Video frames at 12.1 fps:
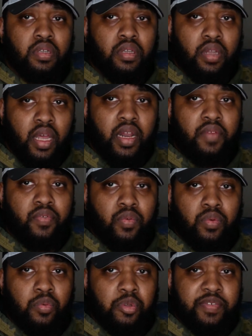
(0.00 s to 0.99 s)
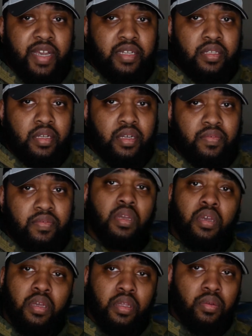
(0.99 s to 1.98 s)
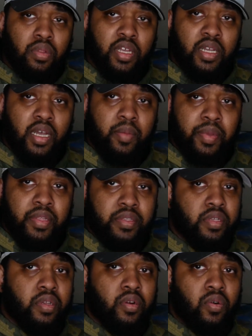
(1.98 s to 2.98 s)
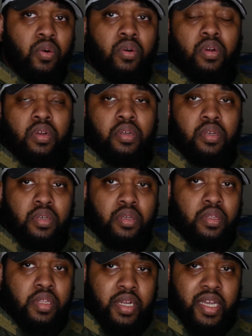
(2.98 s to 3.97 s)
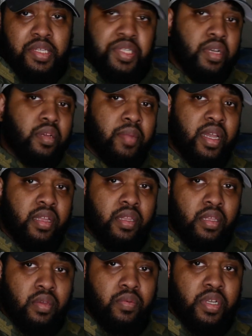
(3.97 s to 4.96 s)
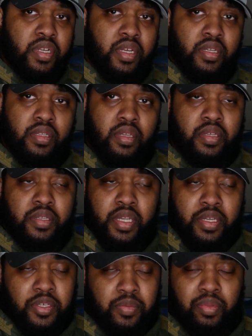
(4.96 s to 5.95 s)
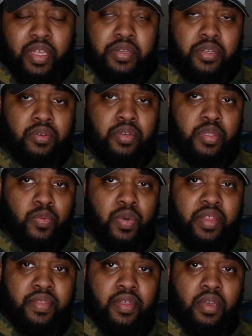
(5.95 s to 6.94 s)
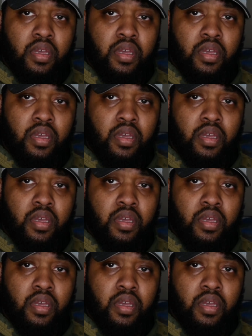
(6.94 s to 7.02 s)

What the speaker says: not everyone was fast enough. You look up, and to your horror, the nice young man that you had just exchanged pleasantries with